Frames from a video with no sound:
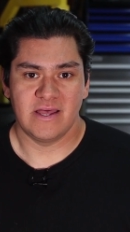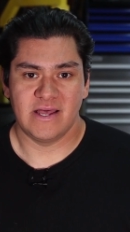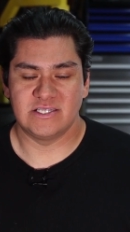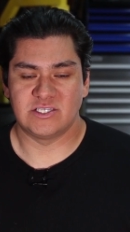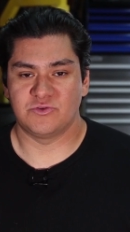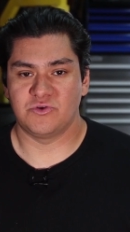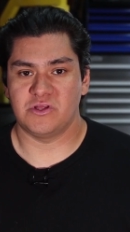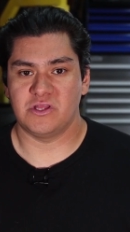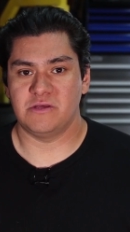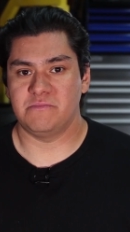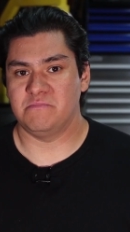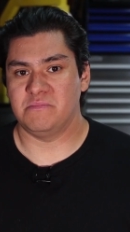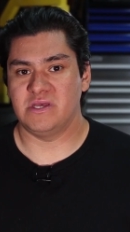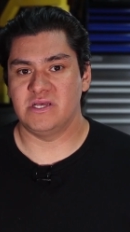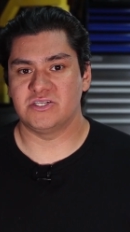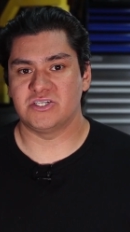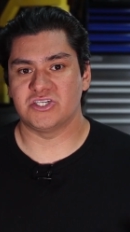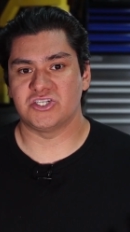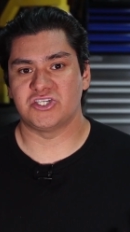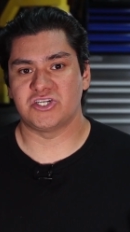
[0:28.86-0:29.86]
It's really
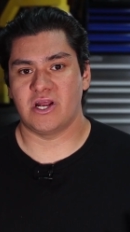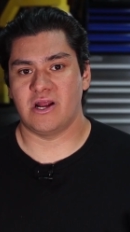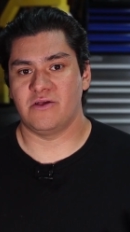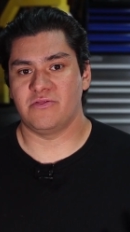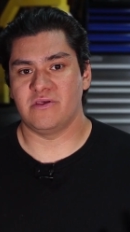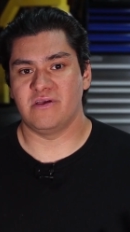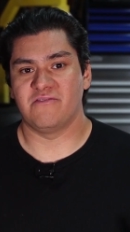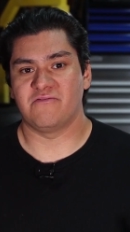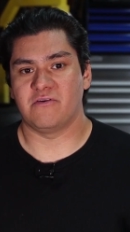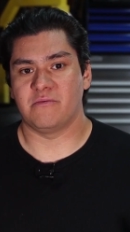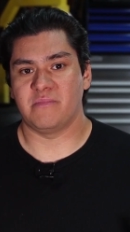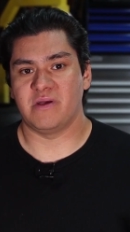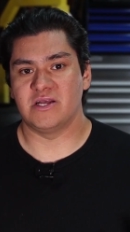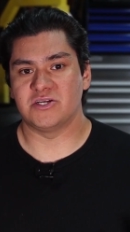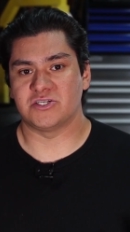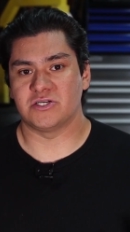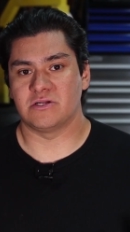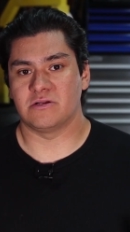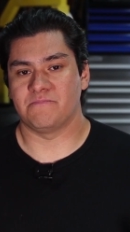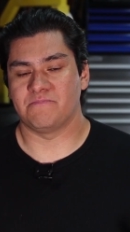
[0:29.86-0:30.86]
me just sharing the
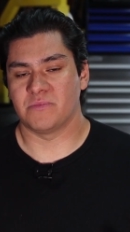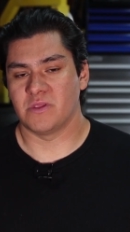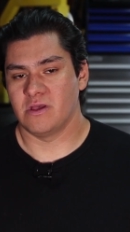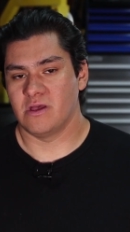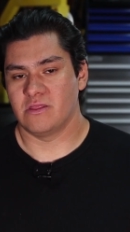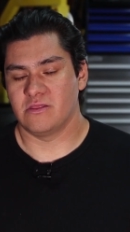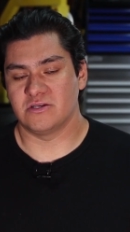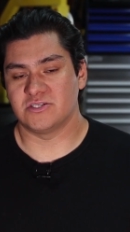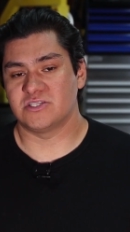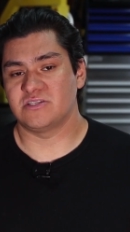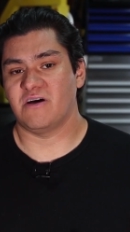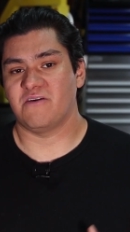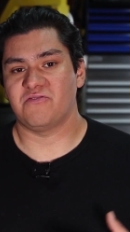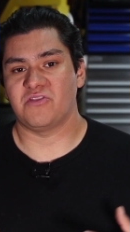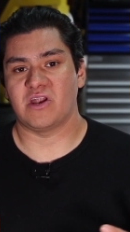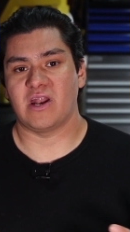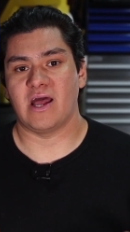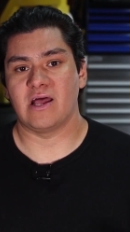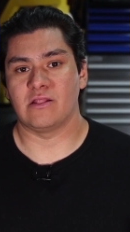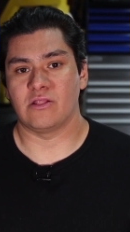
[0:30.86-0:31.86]
information, the
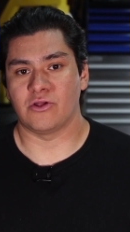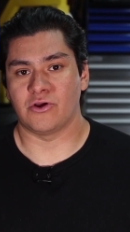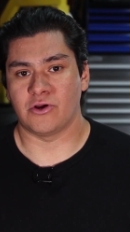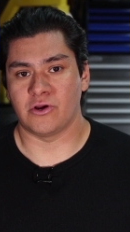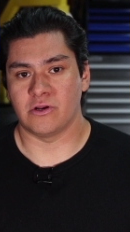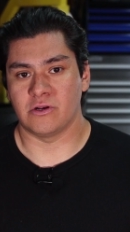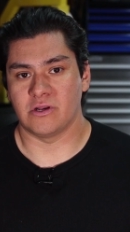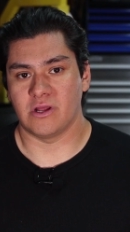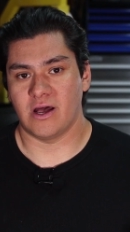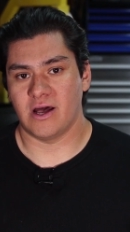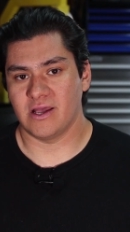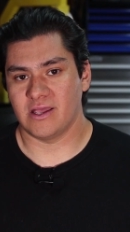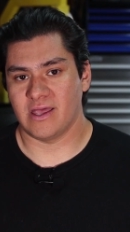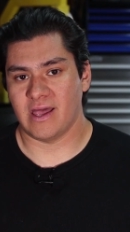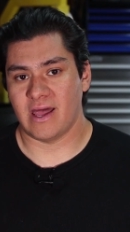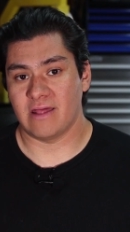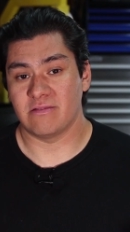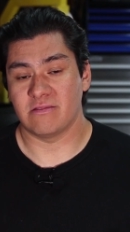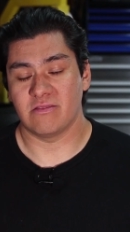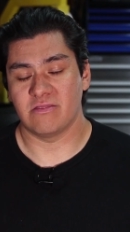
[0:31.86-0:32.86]
stuff that I learned,
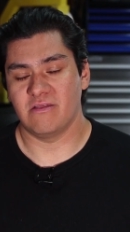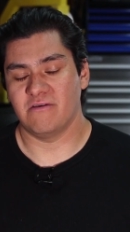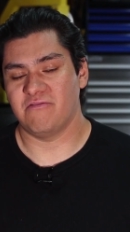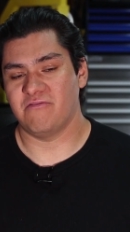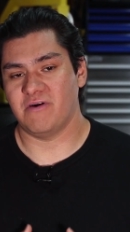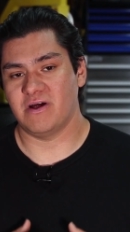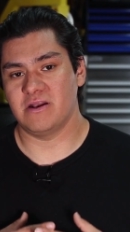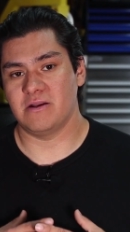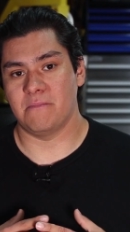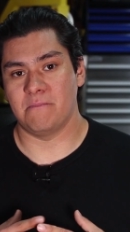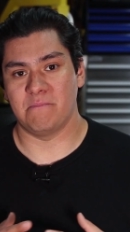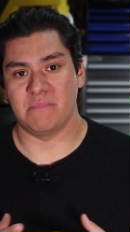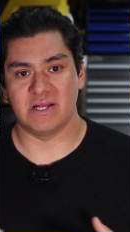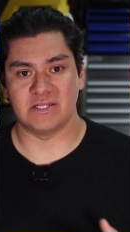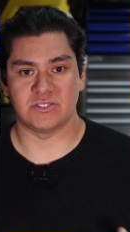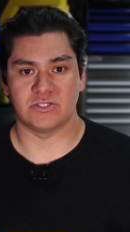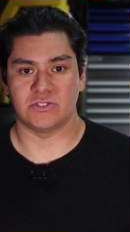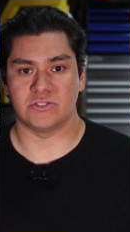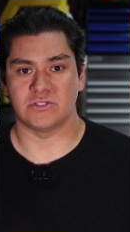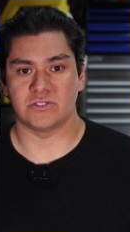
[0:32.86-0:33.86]
again, the
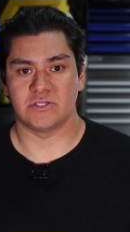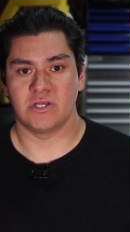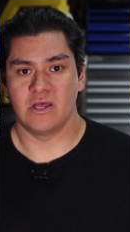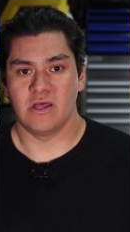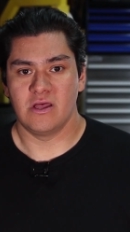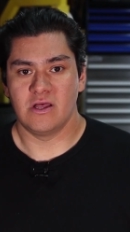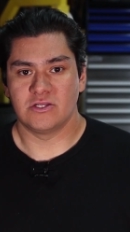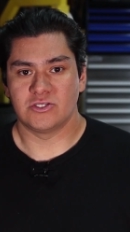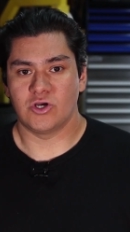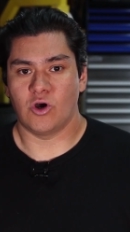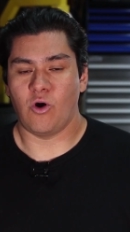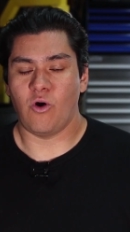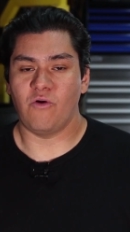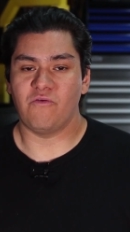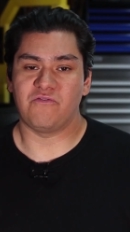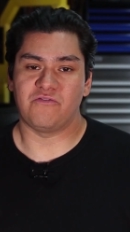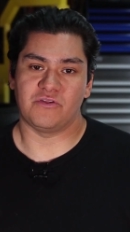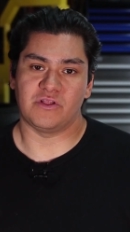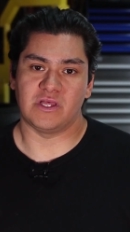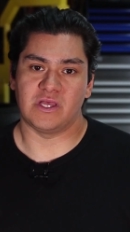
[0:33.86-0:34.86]
fundamentals to
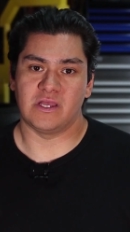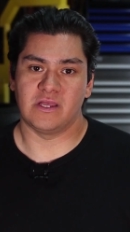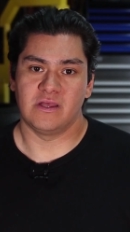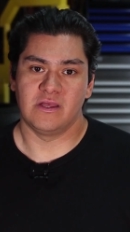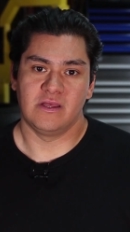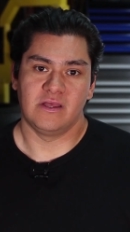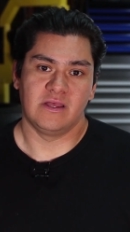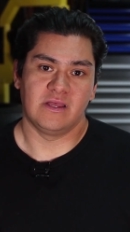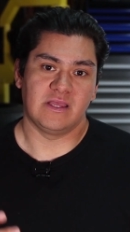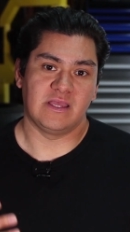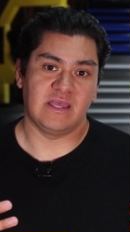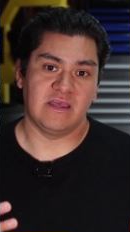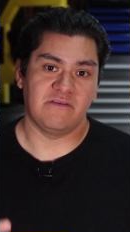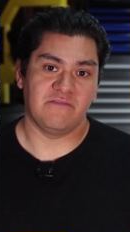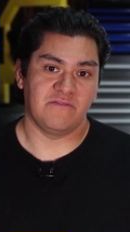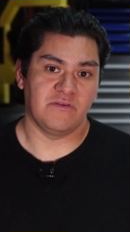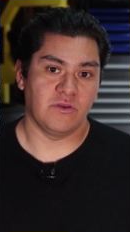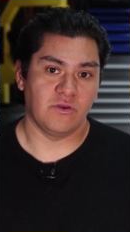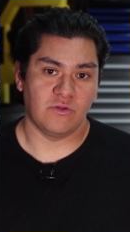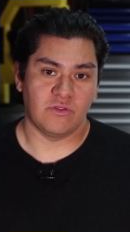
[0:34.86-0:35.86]
hopefully
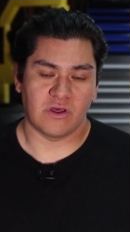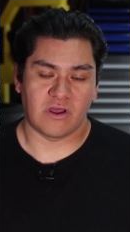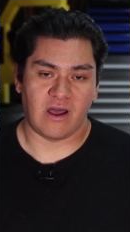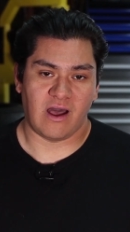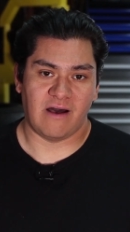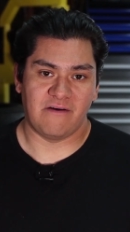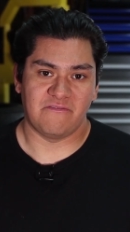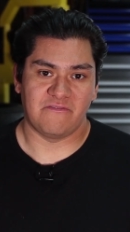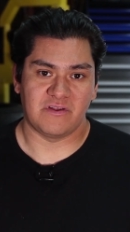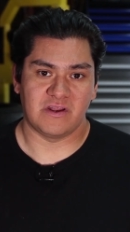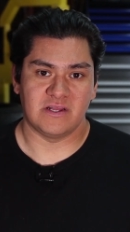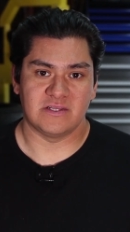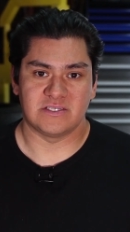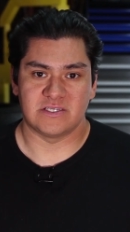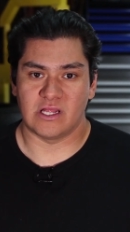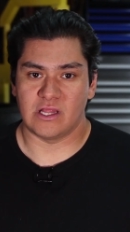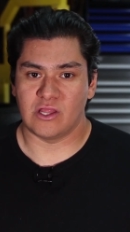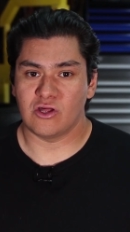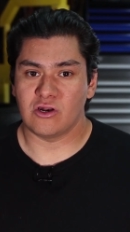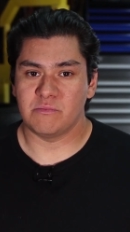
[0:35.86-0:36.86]
give you the
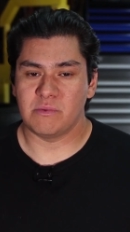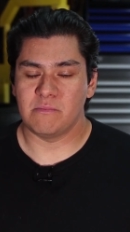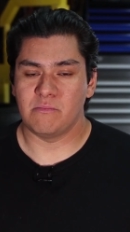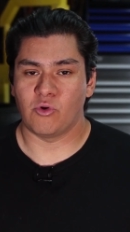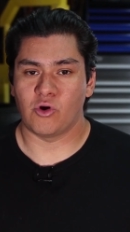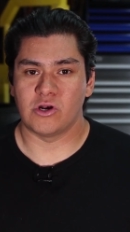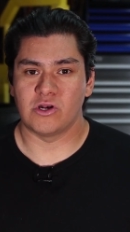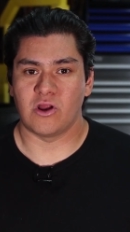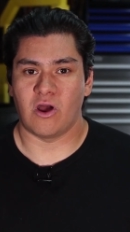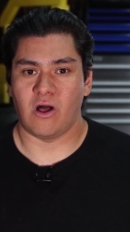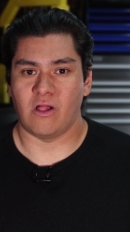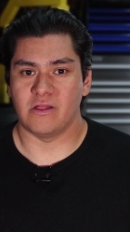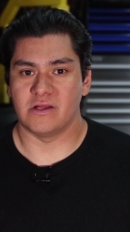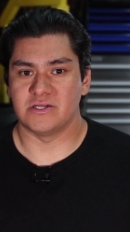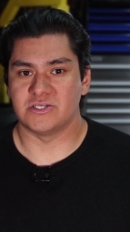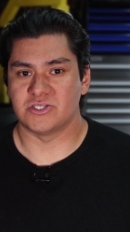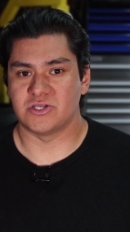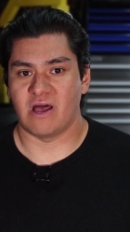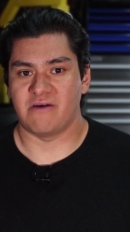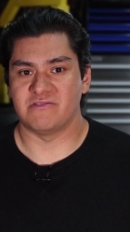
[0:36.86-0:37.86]
confidence and a little bit more
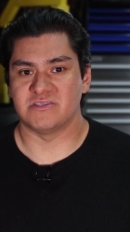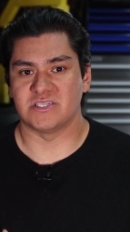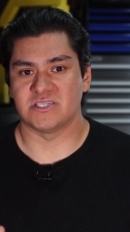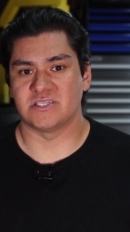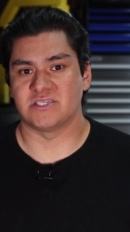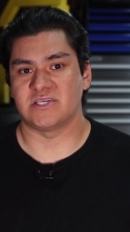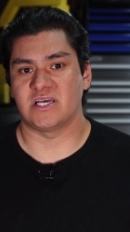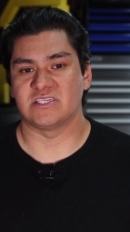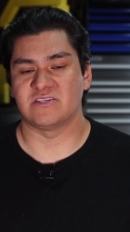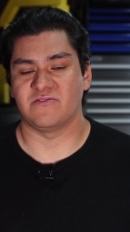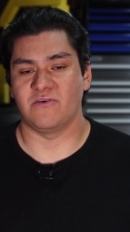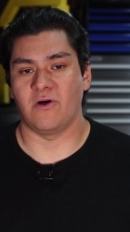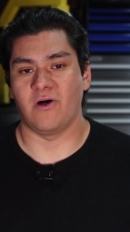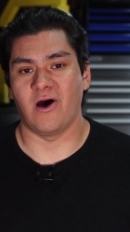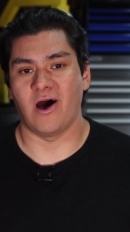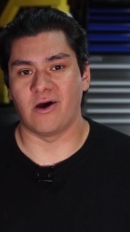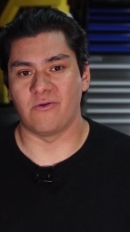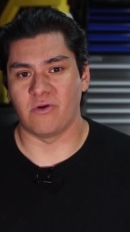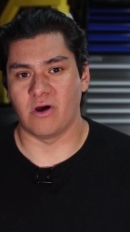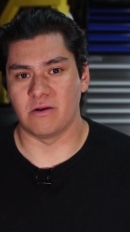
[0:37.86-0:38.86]
knowledge to have a successful
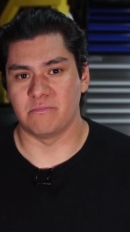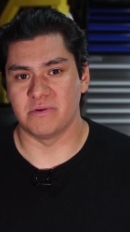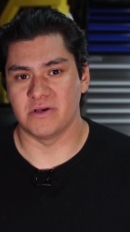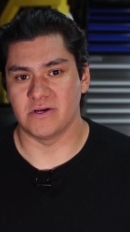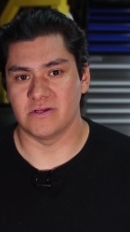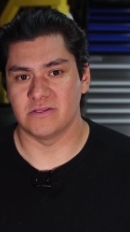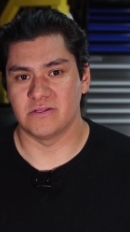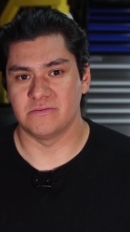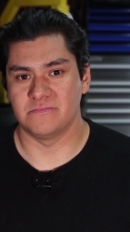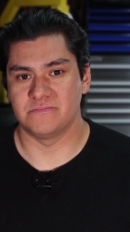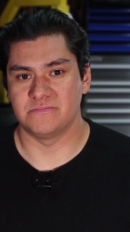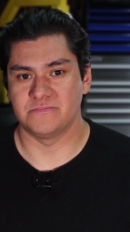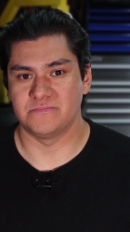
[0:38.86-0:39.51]
hot rod build.